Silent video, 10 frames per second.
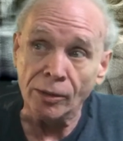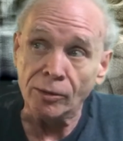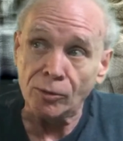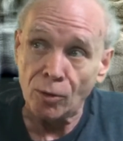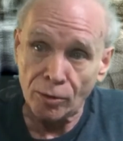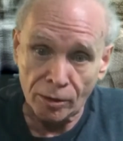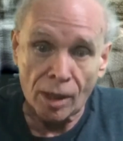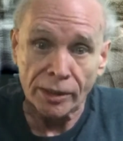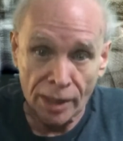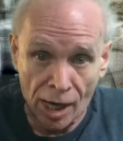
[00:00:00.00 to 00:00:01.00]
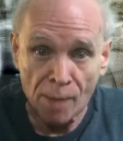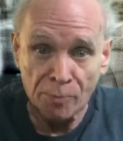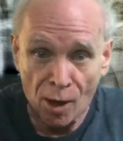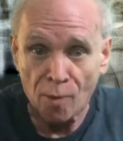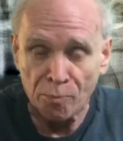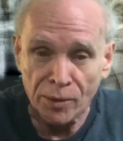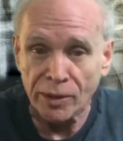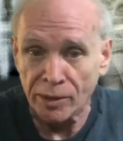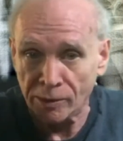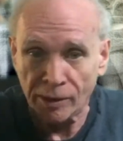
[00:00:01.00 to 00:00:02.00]
took a top
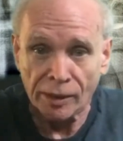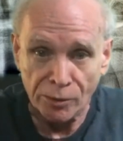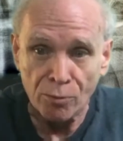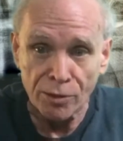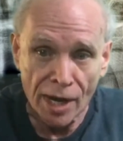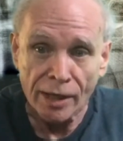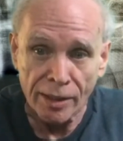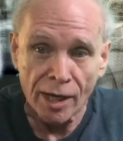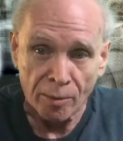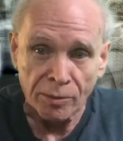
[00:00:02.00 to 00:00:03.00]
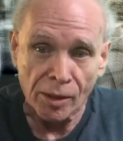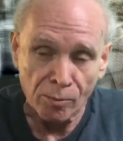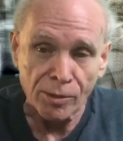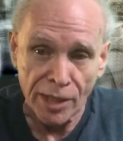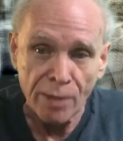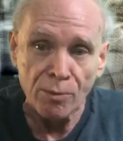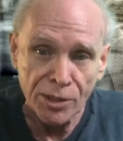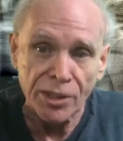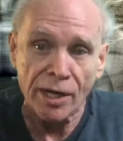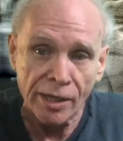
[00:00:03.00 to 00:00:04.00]
company and used that name. In other words, he was
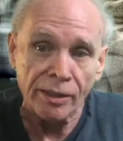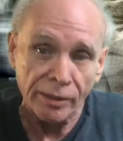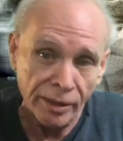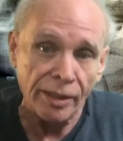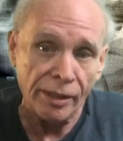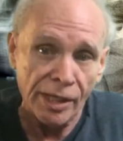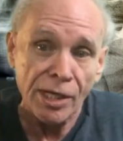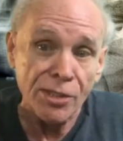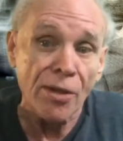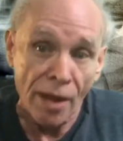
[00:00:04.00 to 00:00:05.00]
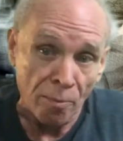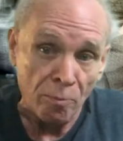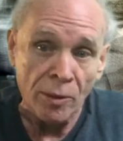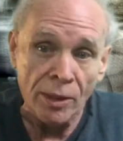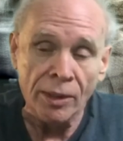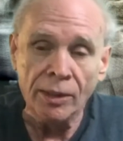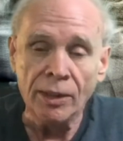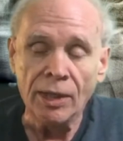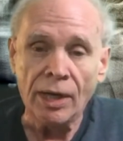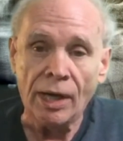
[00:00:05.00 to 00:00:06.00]
saying he's them.
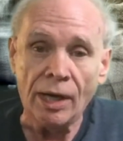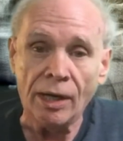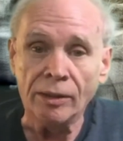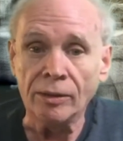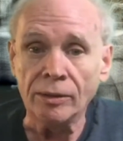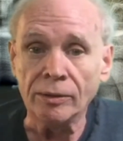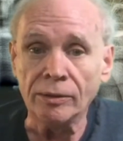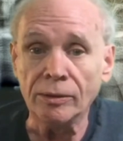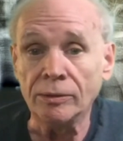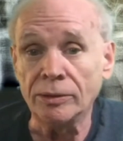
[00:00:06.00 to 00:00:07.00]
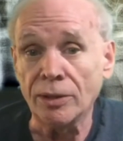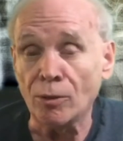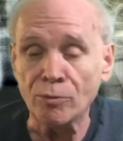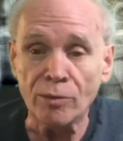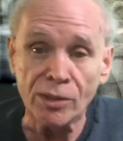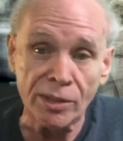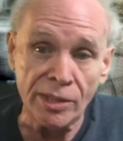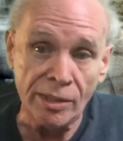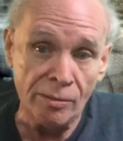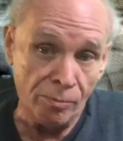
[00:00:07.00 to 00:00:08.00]
And the only reason
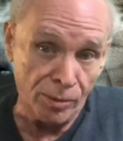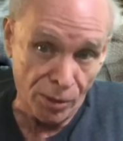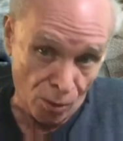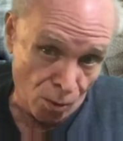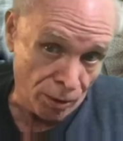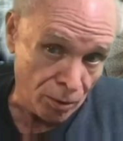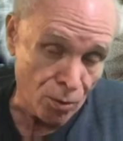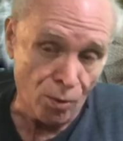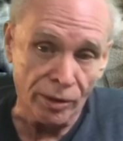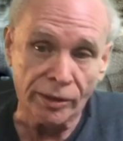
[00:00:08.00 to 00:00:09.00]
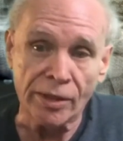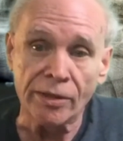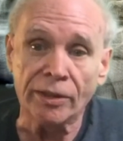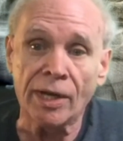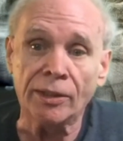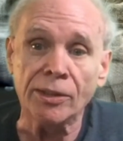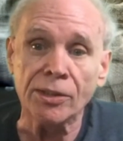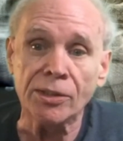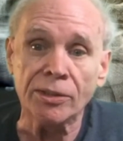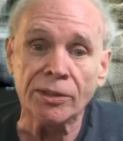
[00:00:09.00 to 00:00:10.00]
he was caught, according to the
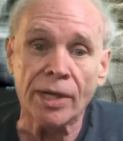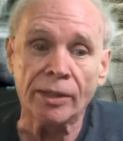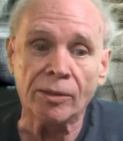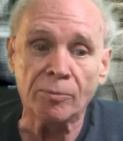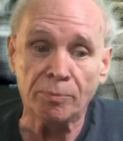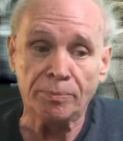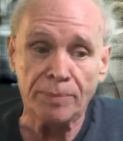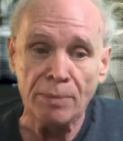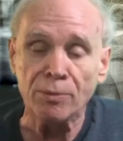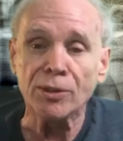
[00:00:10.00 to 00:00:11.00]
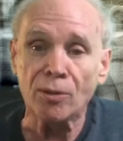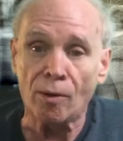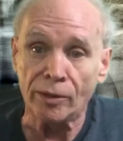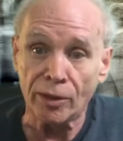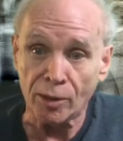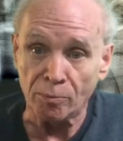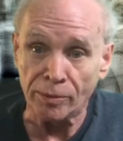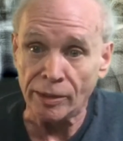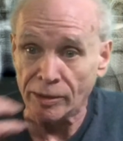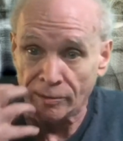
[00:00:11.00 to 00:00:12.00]
dentist, is that people started to
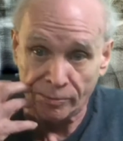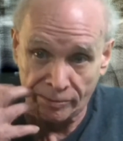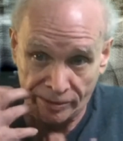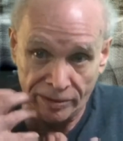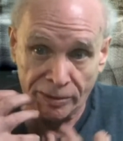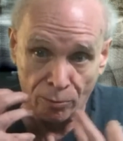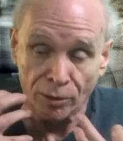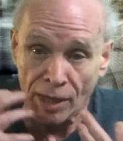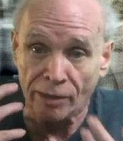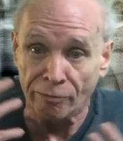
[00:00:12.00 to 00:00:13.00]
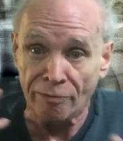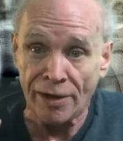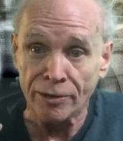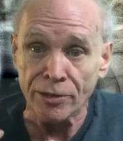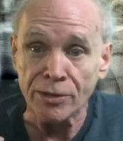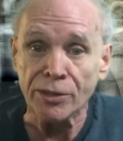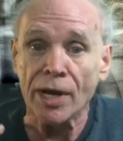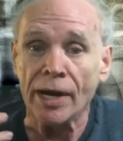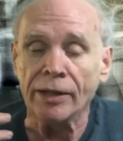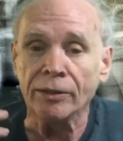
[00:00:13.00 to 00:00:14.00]
complain. There were a lot of failures,
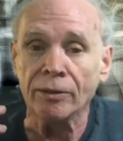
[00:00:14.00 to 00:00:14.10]
and